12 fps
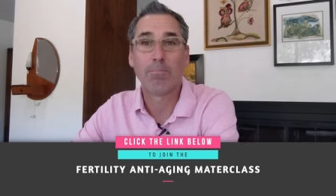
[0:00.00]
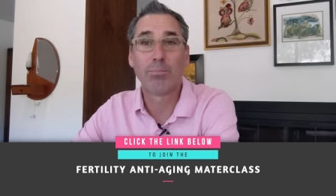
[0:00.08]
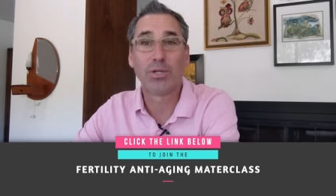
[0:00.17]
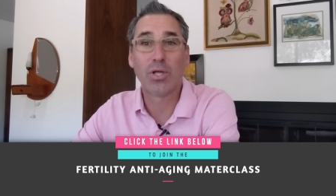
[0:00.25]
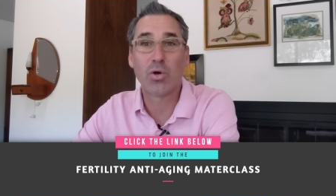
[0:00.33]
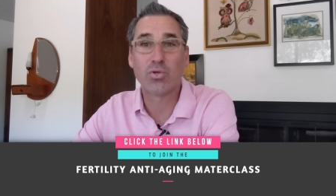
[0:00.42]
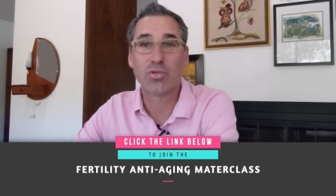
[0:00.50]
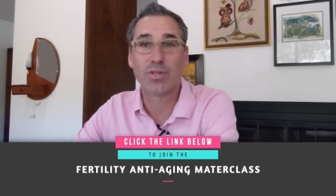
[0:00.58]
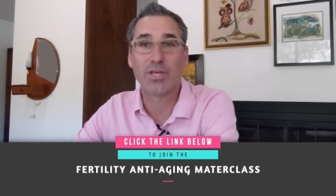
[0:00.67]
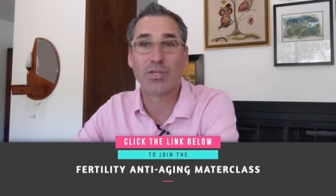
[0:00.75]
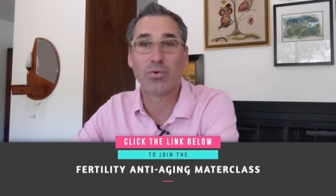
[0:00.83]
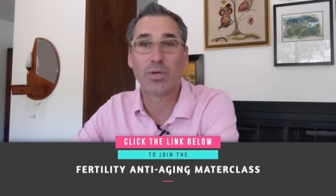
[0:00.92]
below so
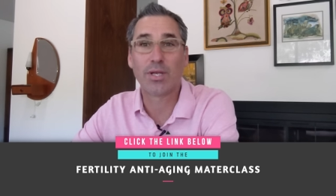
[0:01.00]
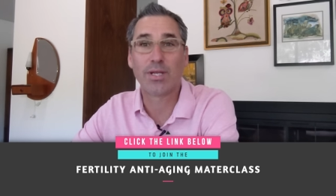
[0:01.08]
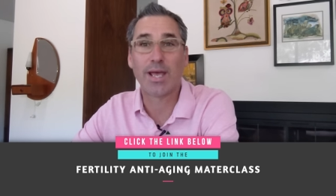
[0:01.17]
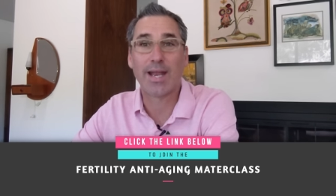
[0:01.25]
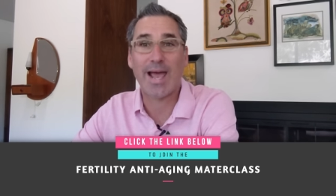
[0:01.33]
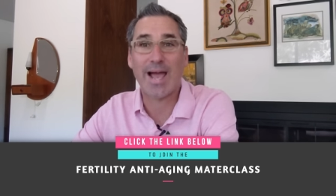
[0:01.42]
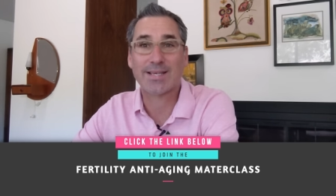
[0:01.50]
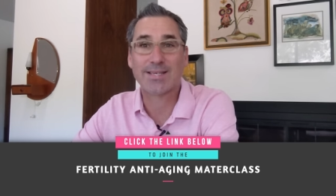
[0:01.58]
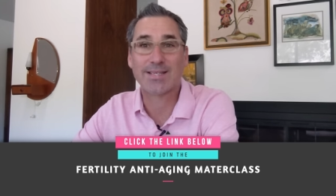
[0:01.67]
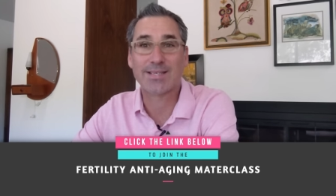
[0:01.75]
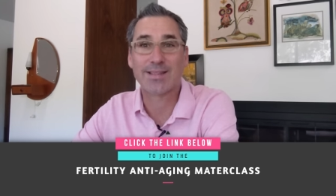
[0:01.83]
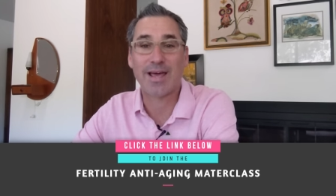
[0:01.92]
that you can get
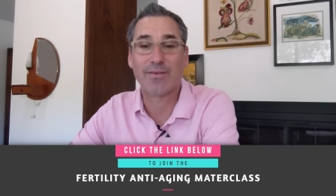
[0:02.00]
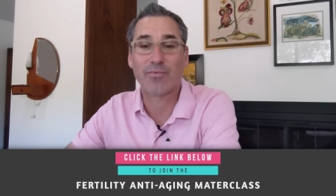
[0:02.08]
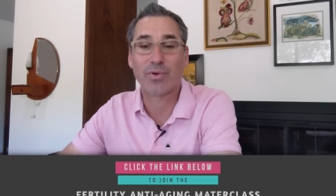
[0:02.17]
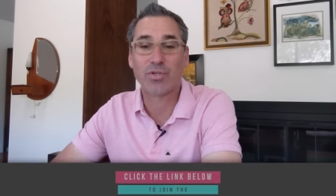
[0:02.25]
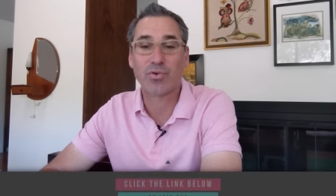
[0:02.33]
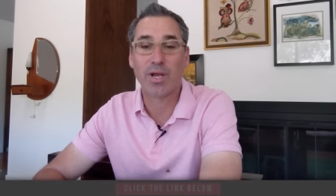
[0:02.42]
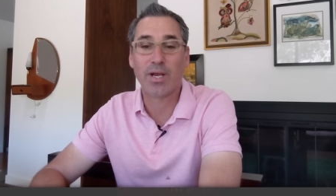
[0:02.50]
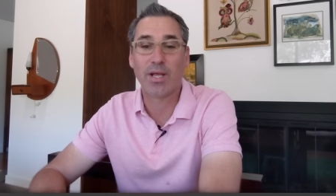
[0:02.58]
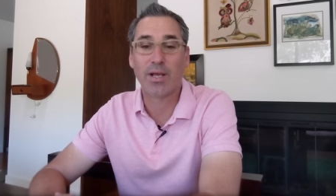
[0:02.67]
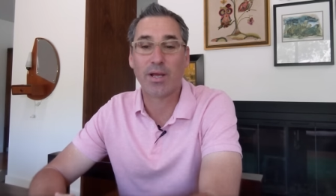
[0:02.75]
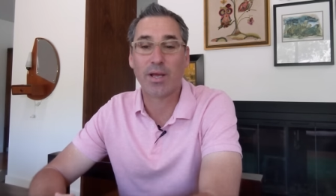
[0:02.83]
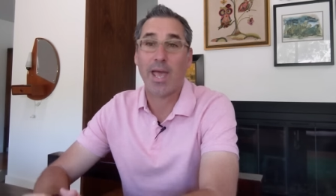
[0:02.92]
access to that free
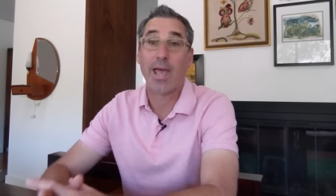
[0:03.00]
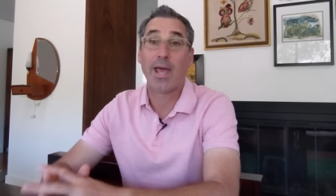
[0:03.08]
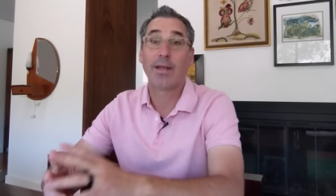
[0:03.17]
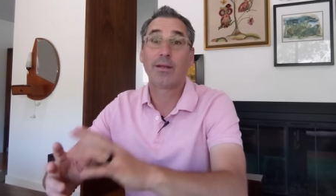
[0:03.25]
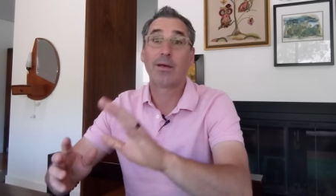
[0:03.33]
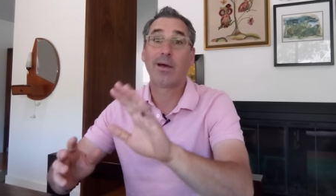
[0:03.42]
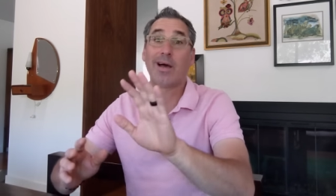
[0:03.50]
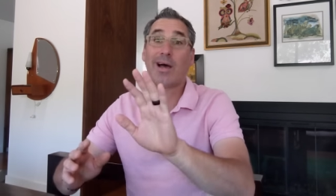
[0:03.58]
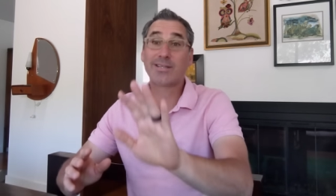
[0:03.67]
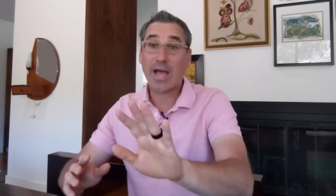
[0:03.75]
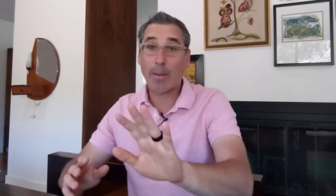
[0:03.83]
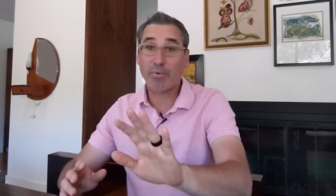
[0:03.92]
training. And
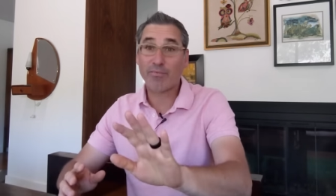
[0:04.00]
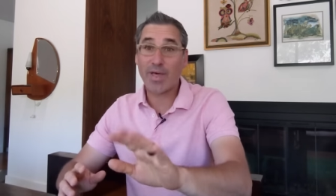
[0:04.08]
on top